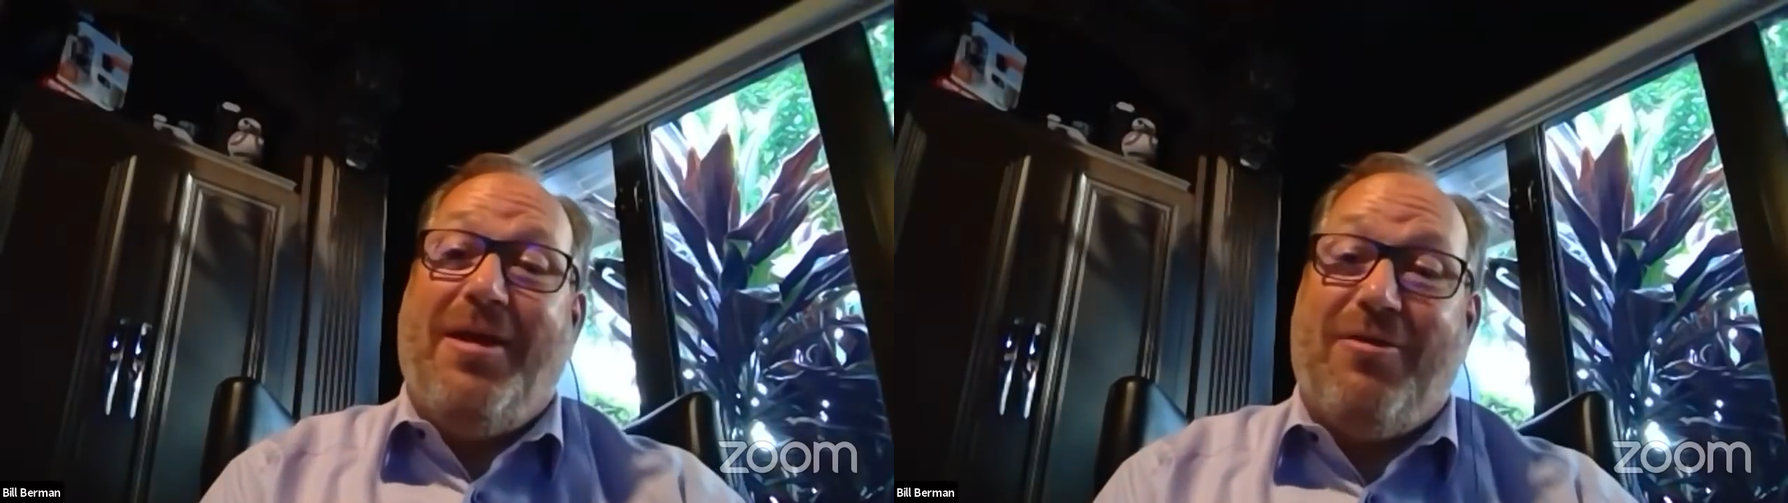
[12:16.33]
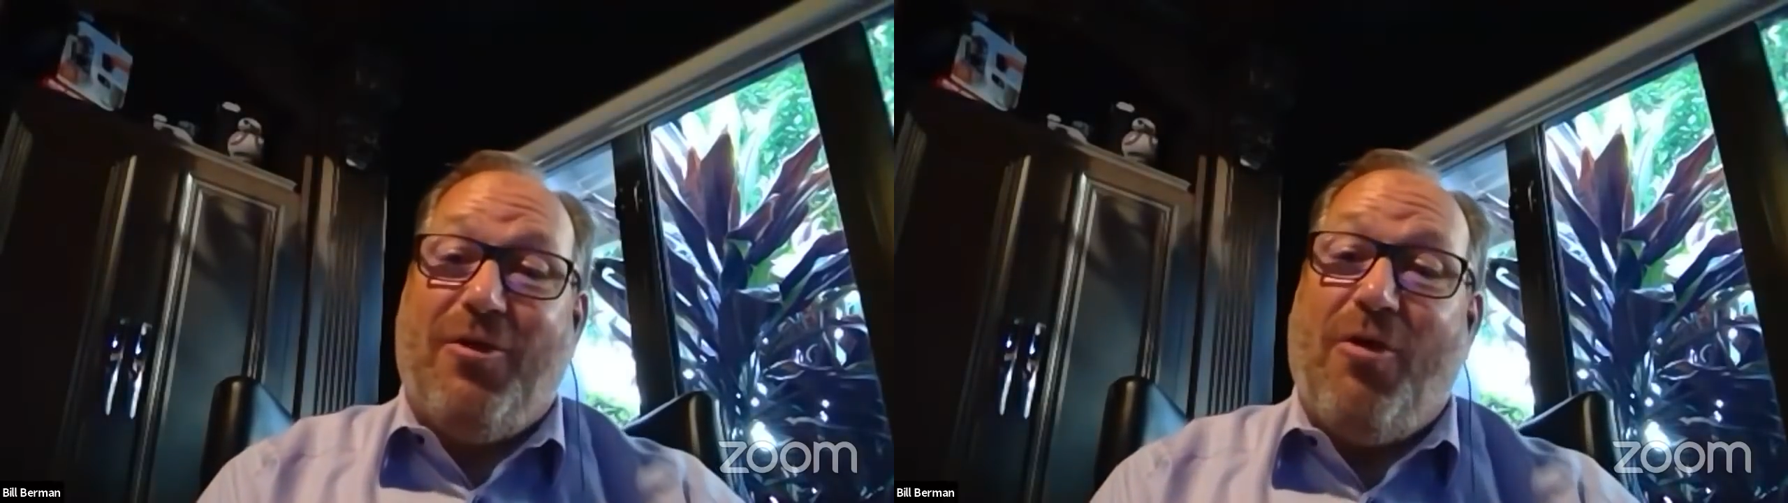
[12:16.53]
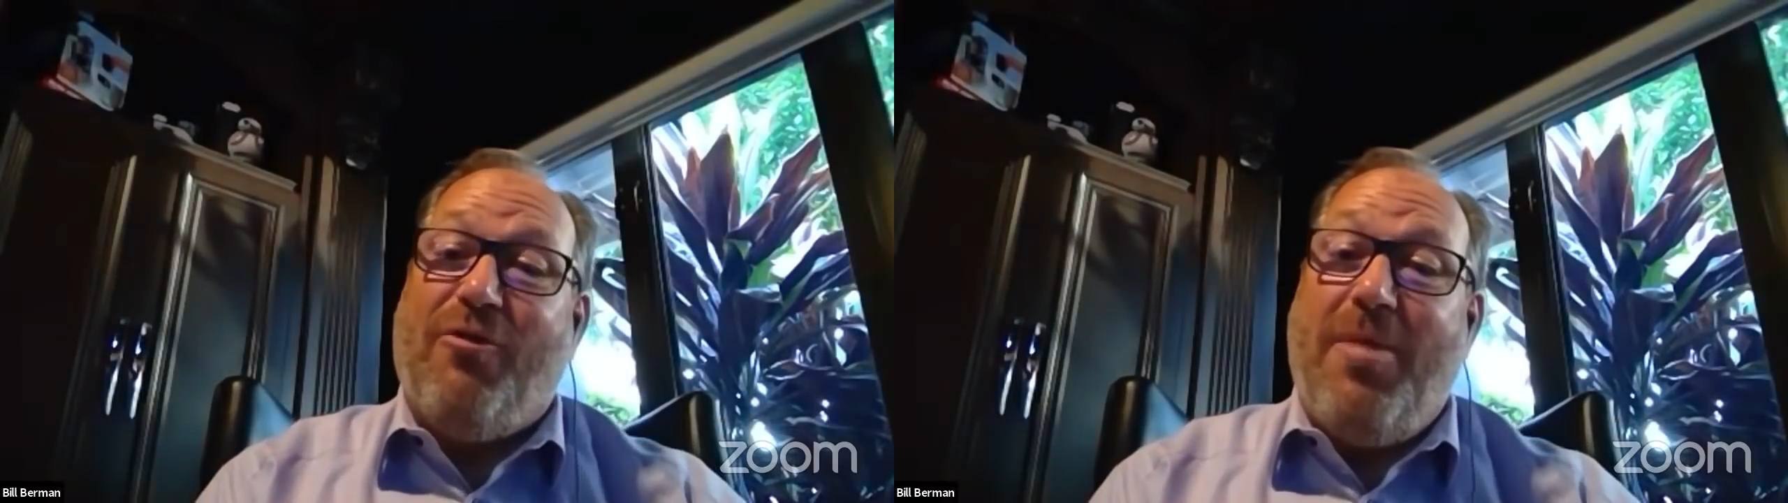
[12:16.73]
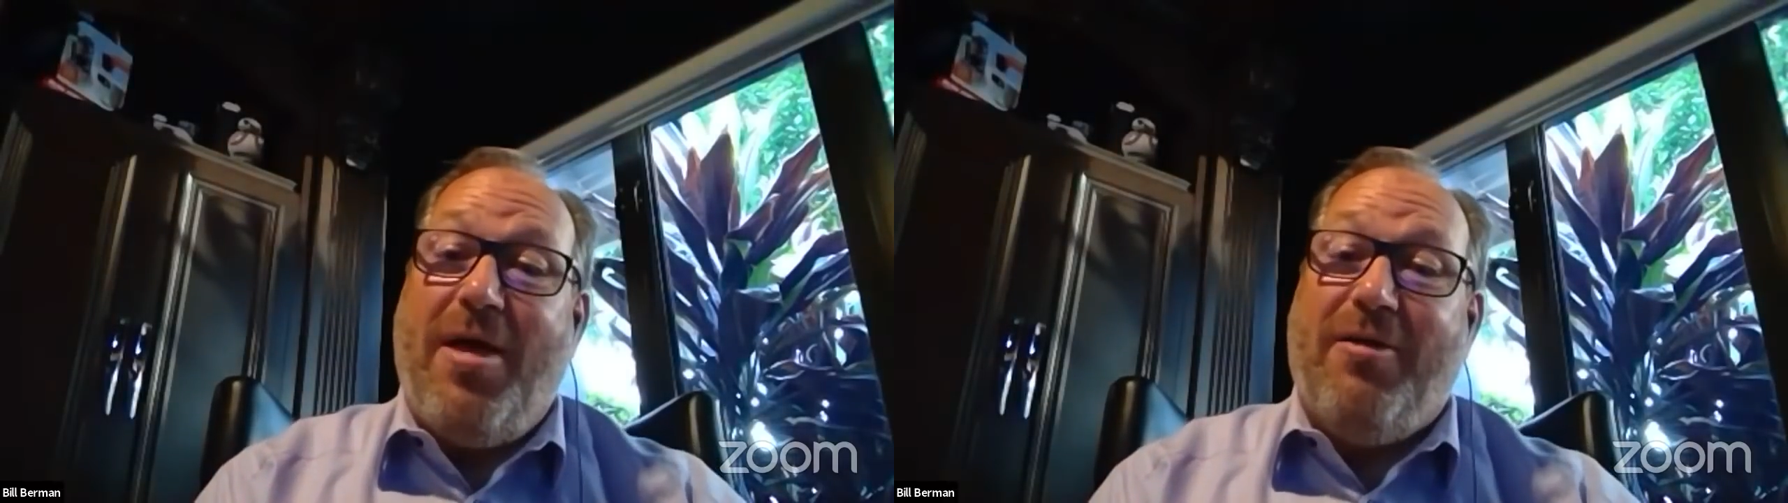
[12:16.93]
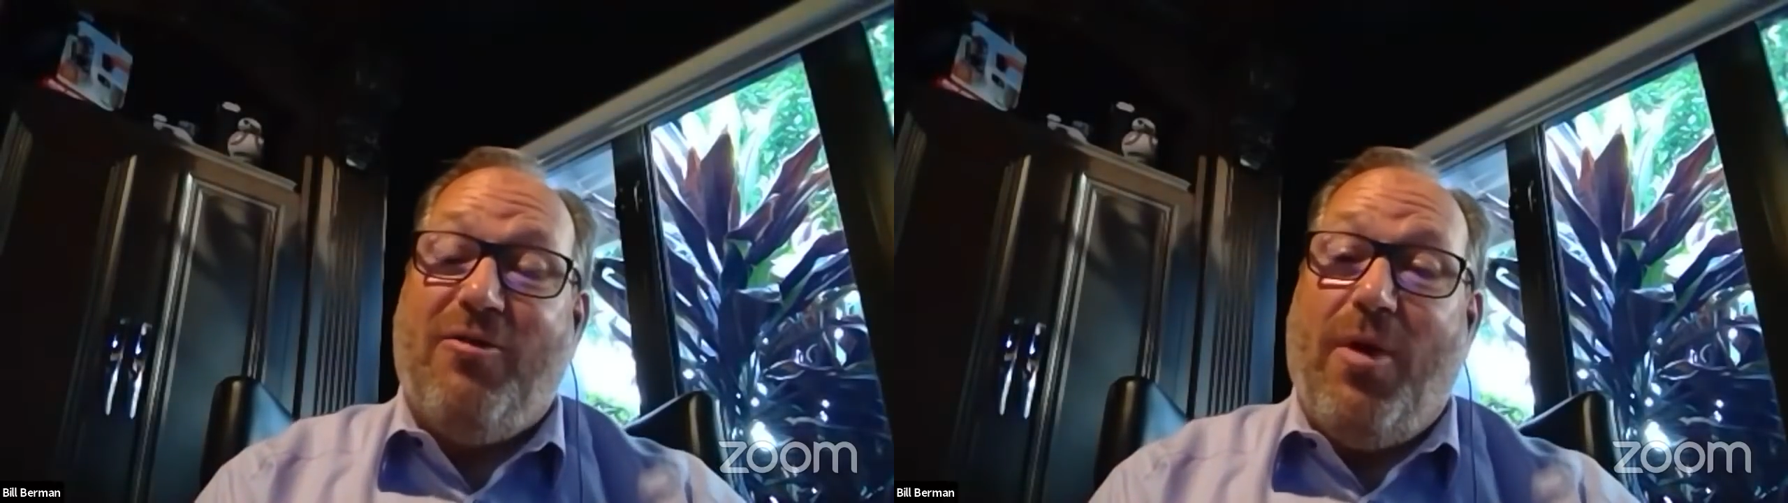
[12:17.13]
gets to grow from
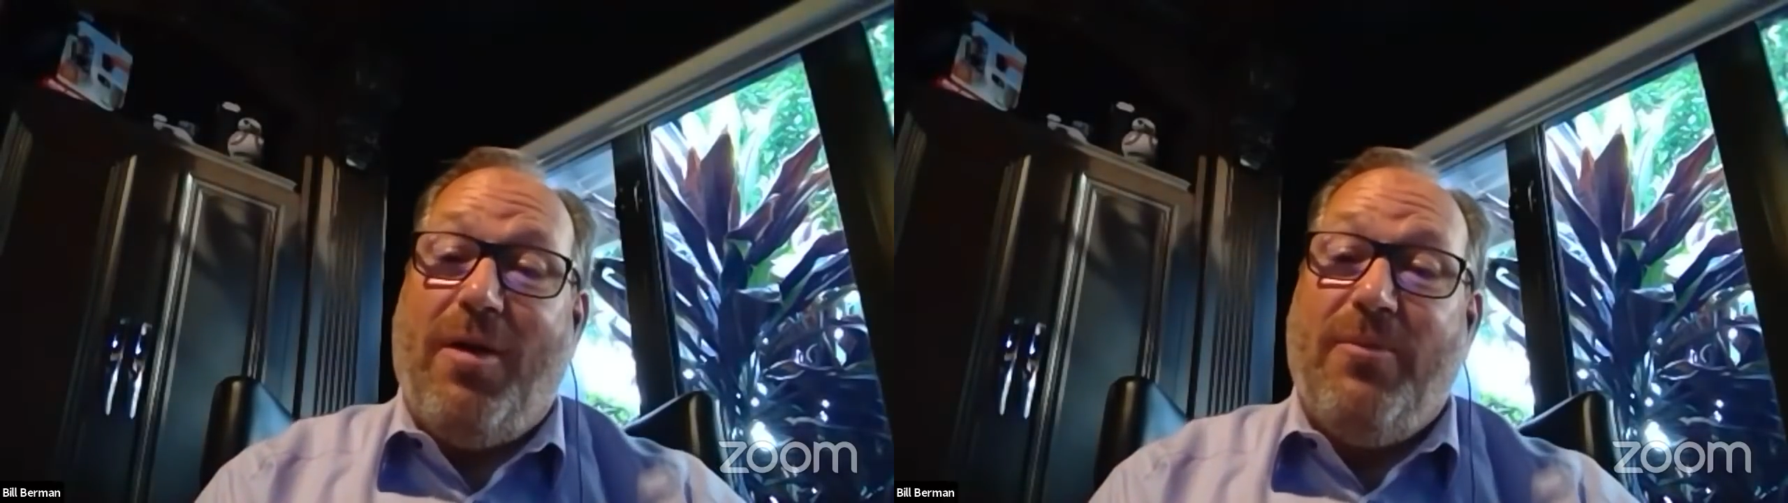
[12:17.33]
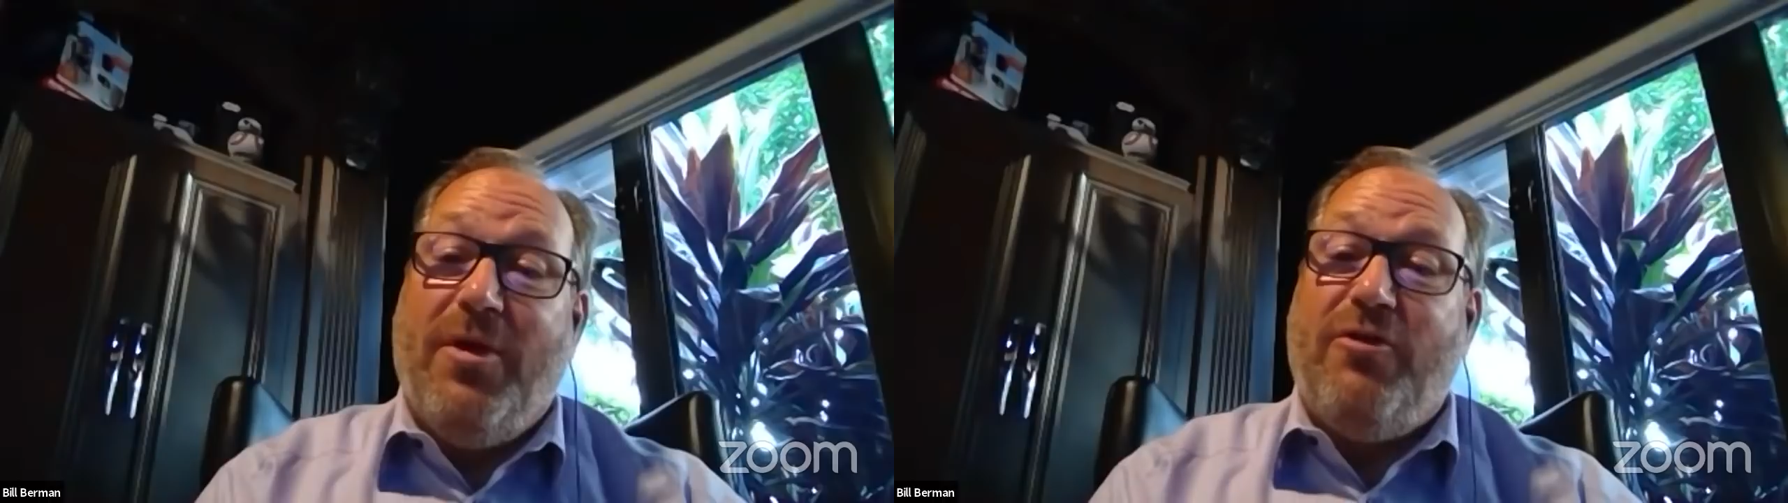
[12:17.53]
that as well.